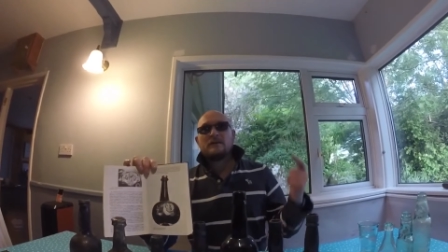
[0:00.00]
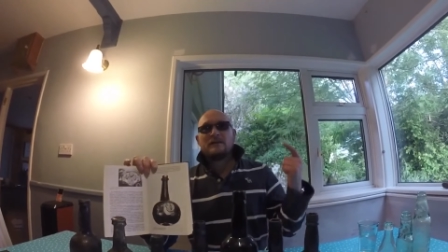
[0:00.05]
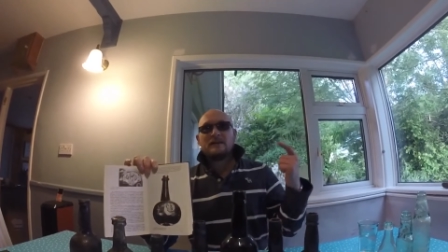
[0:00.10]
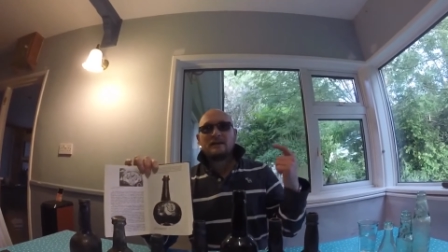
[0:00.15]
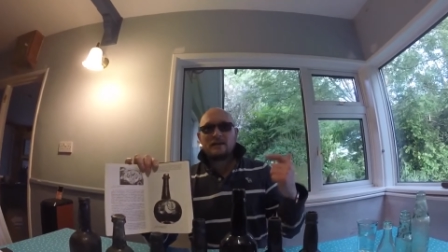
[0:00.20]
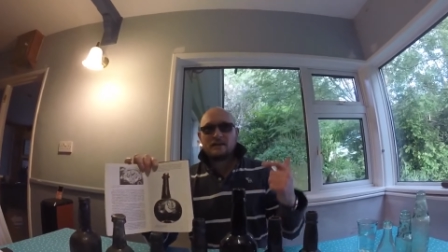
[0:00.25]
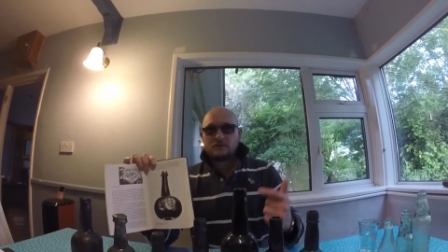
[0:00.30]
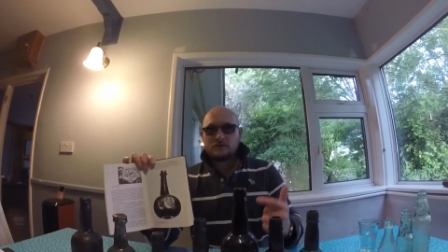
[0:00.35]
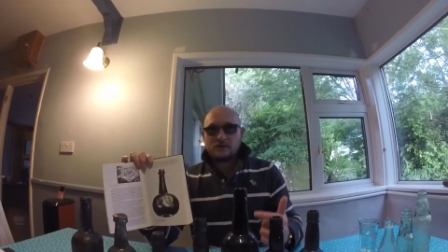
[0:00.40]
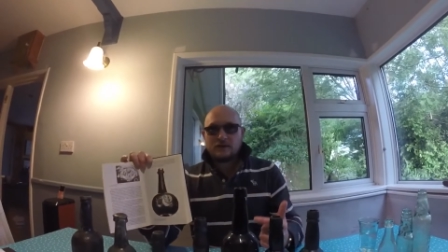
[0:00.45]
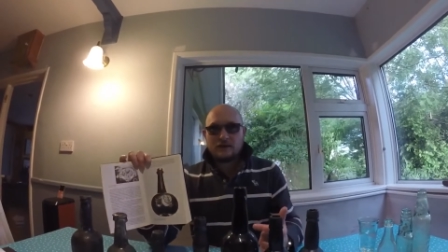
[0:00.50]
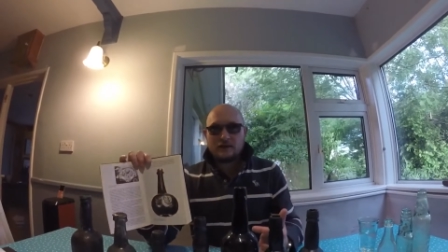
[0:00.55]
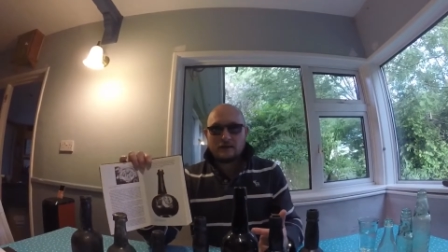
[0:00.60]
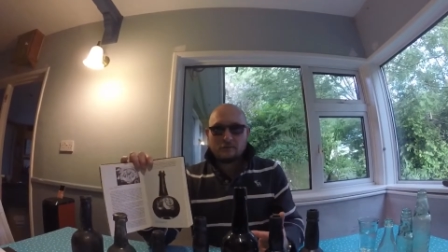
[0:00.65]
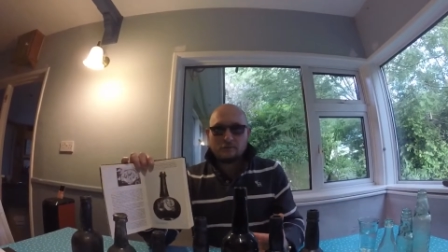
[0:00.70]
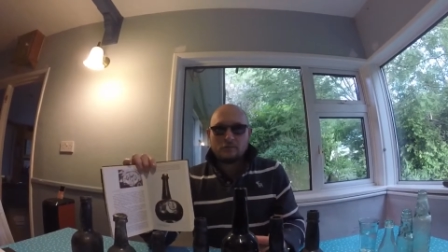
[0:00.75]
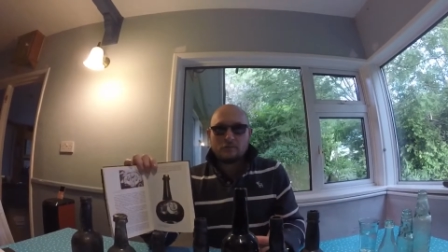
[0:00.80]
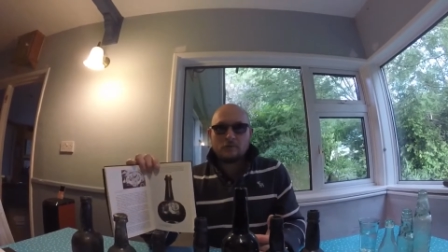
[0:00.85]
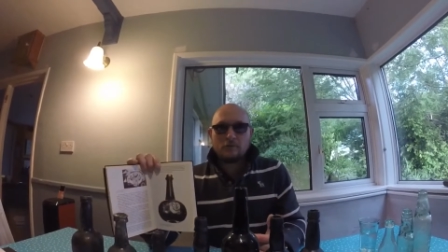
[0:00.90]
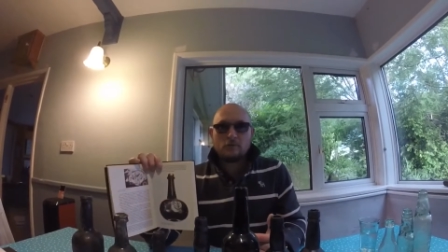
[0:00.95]
next
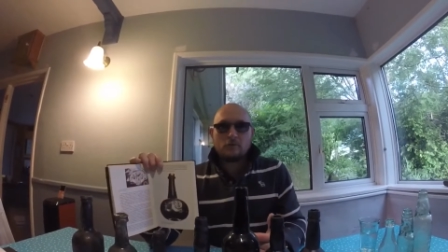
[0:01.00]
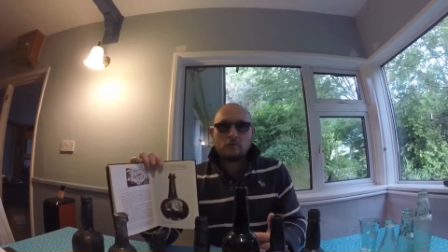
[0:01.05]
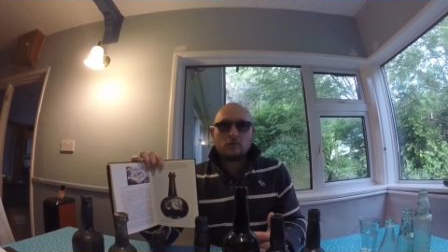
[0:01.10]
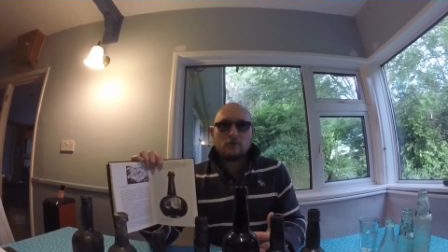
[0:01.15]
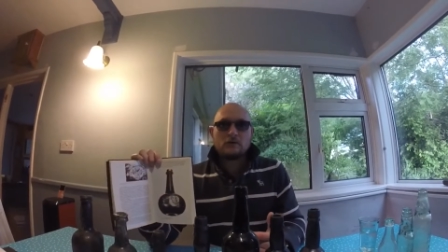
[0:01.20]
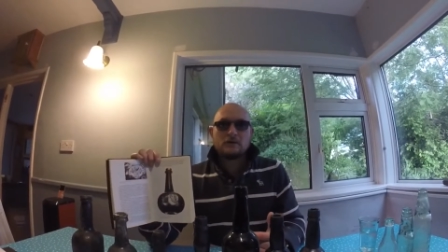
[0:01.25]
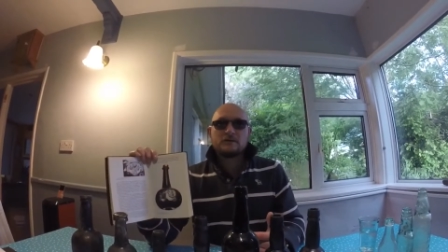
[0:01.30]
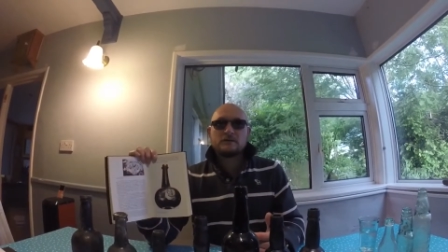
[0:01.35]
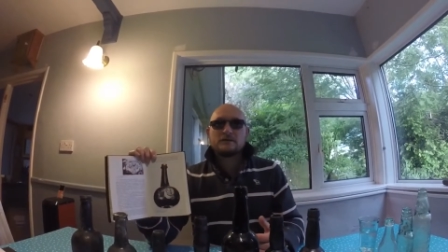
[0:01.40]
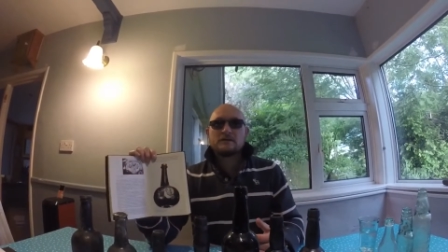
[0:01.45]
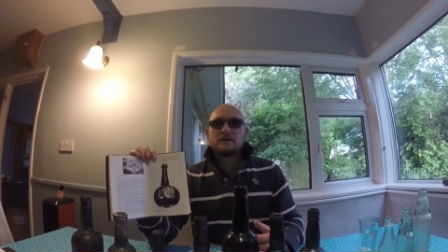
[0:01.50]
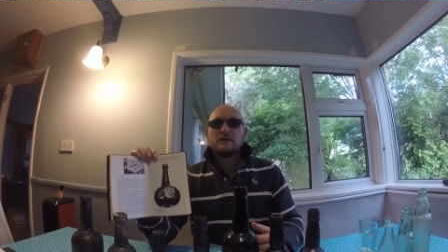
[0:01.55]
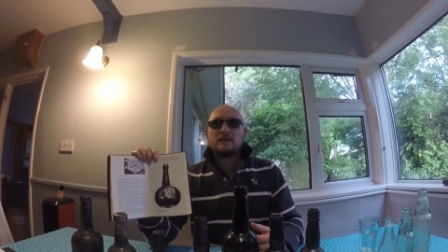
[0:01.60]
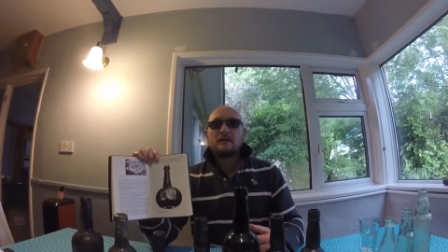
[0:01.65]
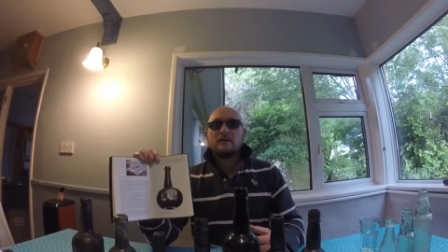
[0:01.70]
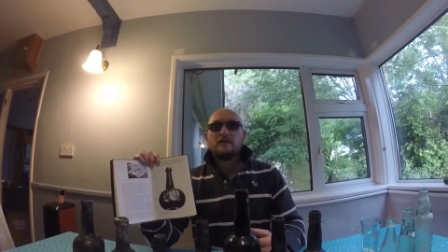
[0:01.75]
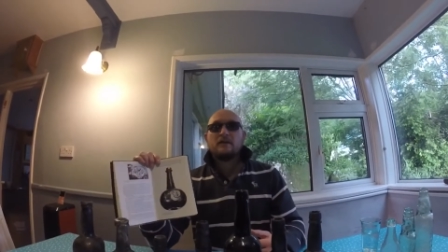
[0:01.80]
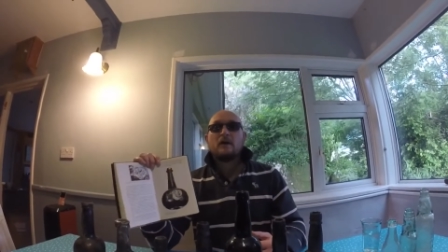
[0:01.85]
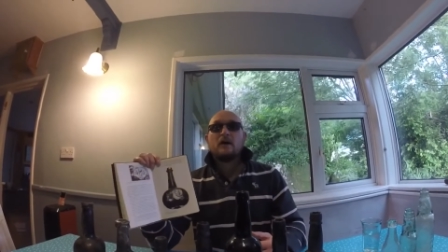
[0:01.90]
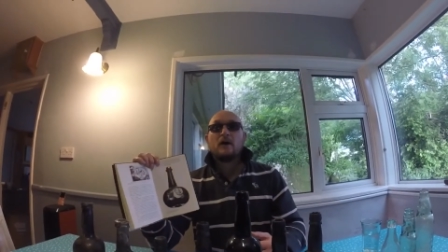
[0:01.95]
shape was
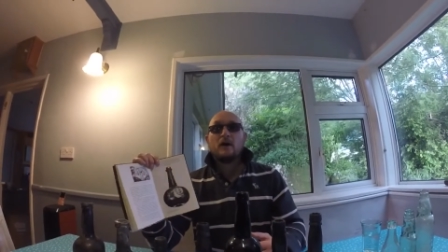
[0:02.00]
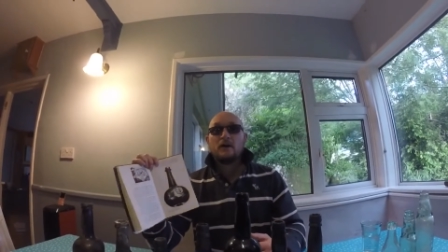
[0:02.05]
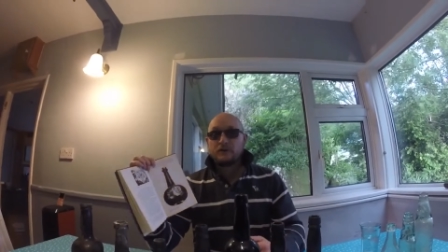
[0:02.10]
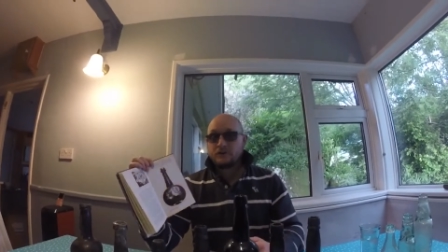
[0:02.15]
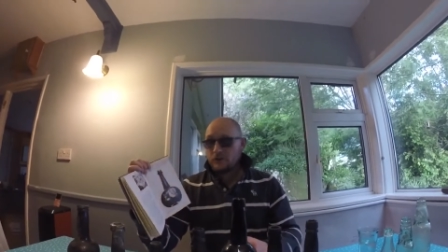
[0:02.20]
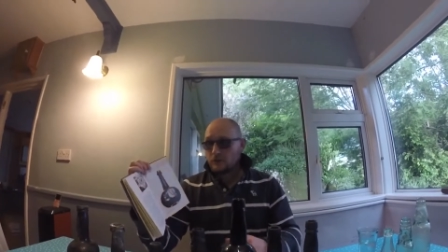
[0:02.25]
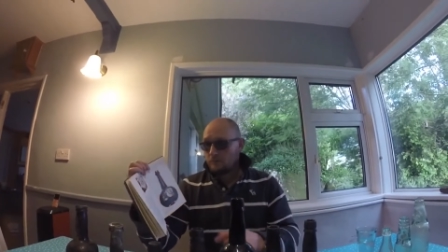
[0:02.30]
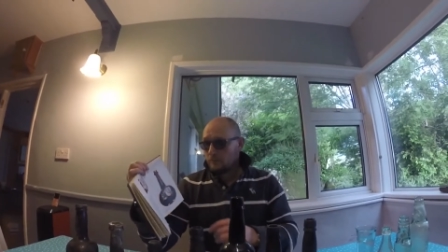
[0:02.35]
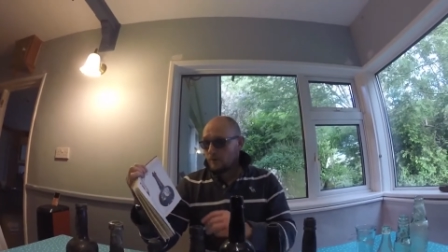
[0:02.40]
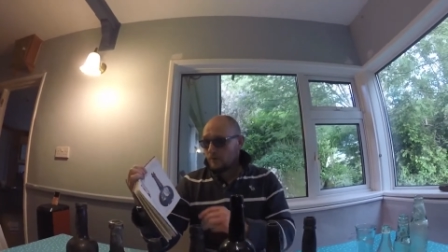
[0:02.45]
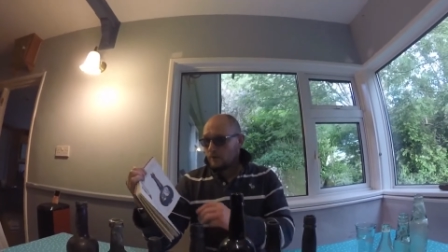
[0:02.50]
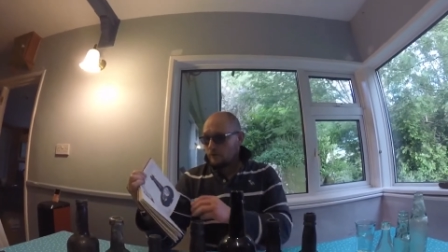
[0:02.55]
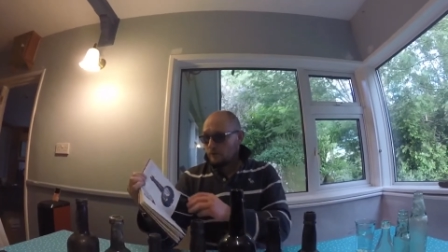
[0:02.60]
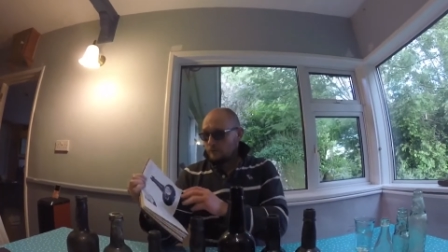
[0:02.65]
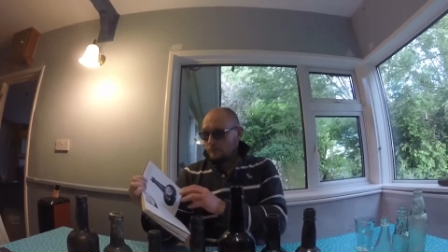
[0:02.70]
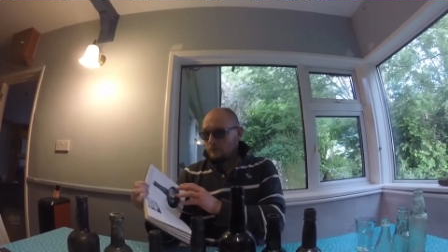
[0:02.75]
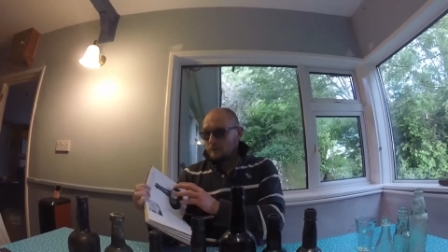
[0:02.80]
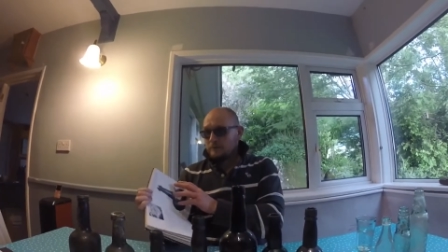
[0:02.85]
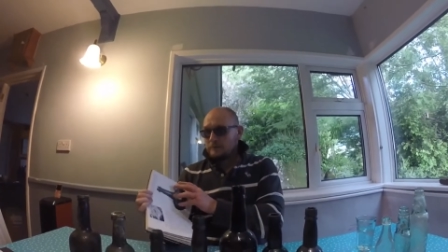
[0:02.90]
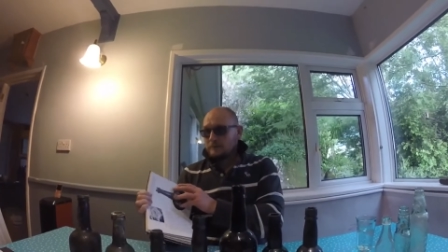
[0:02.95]
the onion
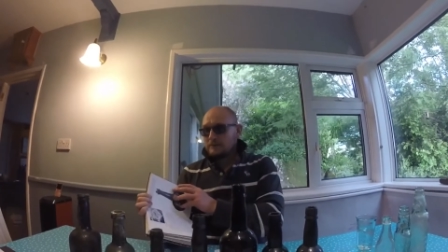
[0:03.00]
bottle.